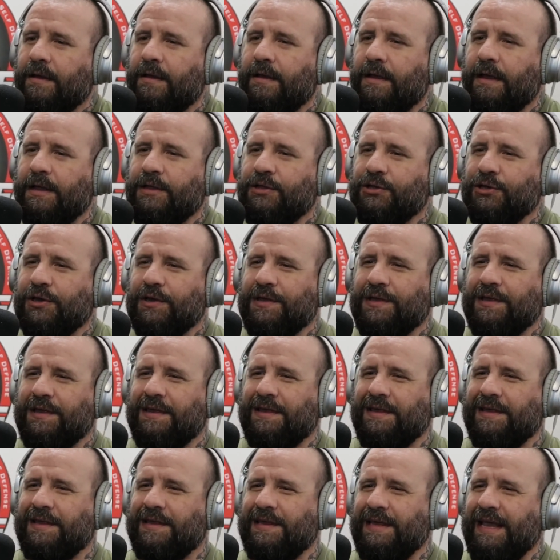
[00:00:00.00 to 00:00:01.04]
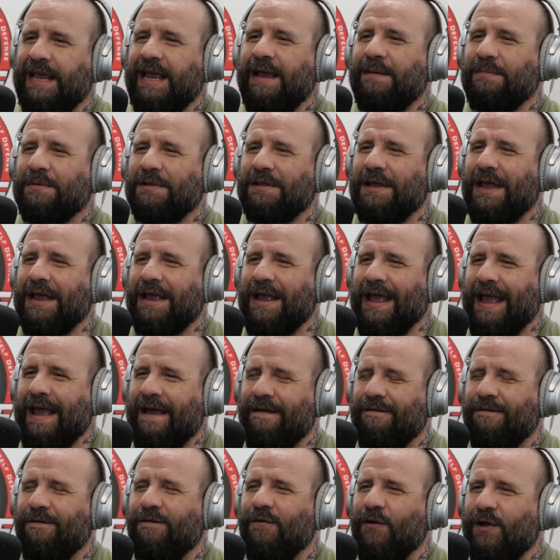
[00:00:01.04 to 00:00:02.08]
it just seemed like
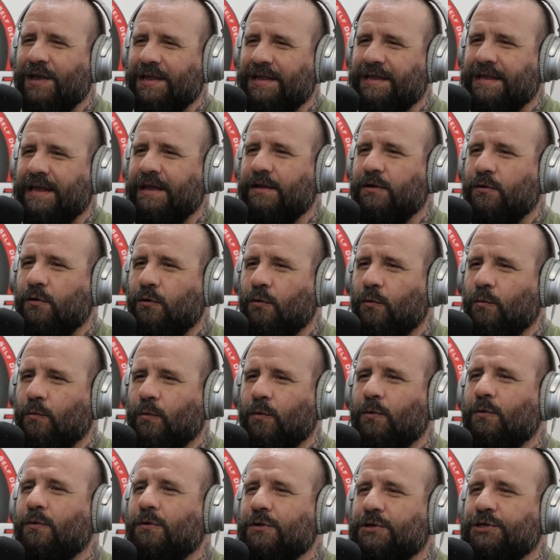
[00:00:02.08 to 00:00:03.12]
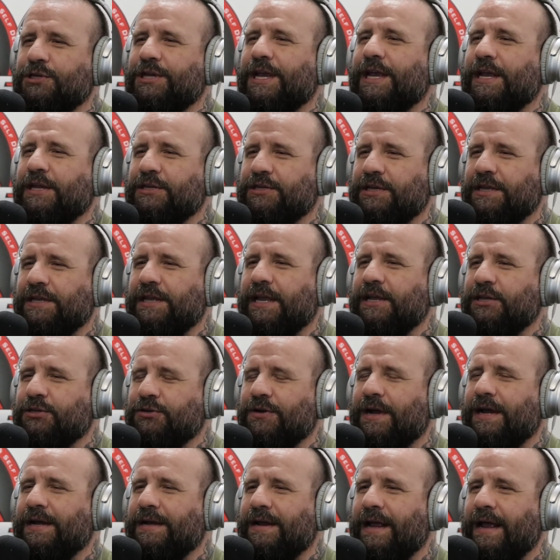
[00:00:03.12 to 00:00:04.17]
every single rule change that they
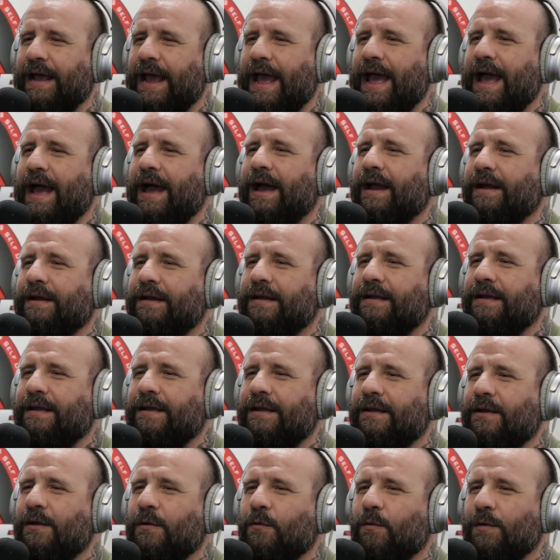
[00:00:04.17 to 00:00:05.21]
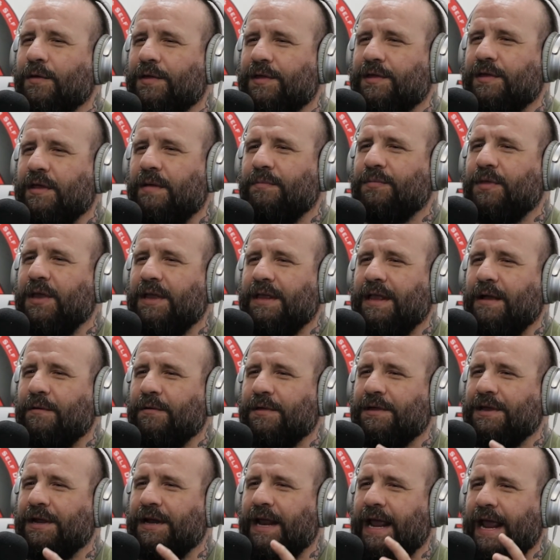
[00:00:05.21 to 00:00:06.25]
tried to add was something that
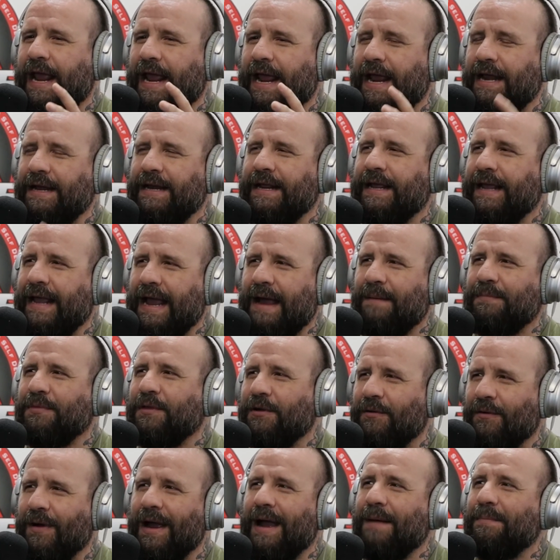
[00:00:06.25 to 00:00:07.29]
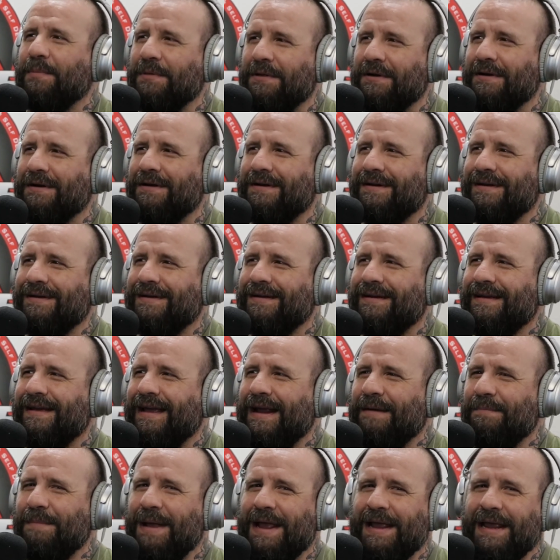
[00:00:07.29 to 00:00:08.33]
was going to handicap the grappler
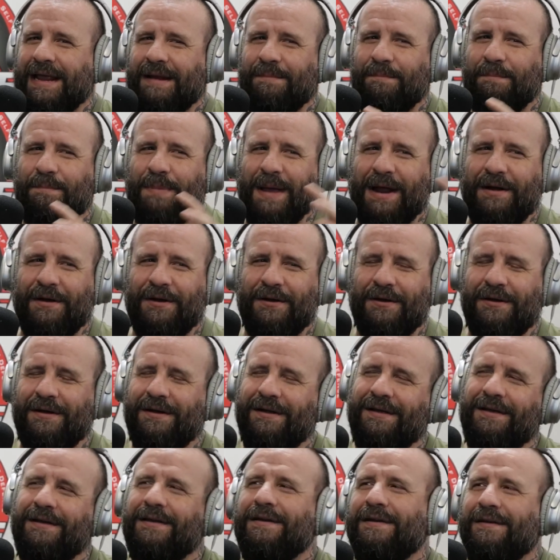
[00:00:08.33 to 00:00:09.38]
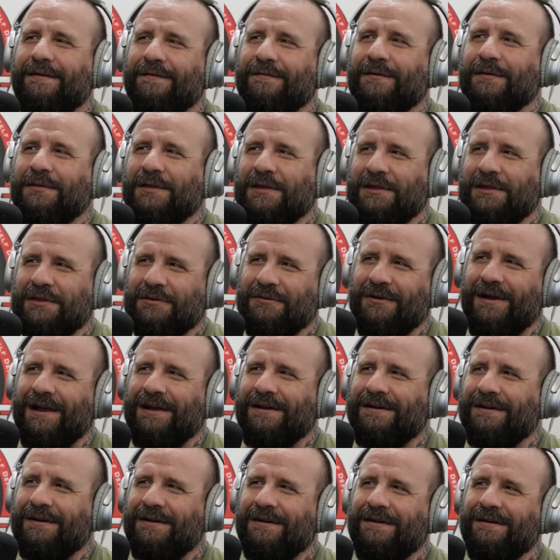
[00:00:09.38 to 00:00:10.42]
and make it better for the
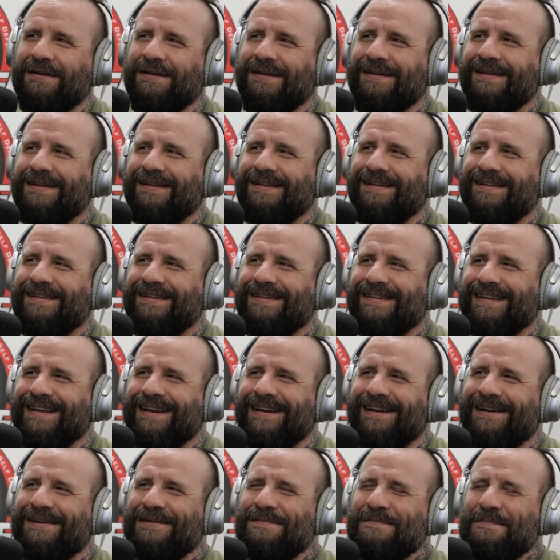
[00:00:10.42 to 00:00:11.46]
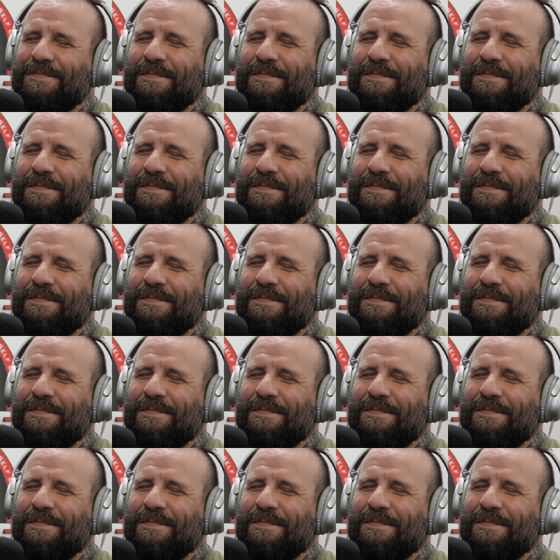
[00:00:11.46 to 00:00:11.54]
striker, you know?